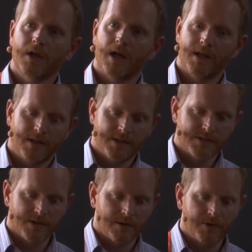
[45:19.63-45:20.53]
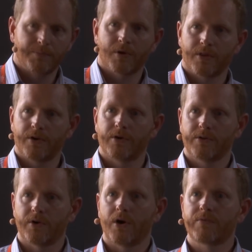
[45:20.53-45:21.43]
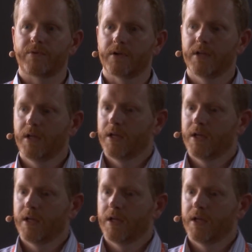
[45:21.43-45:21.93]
and is part of their offering.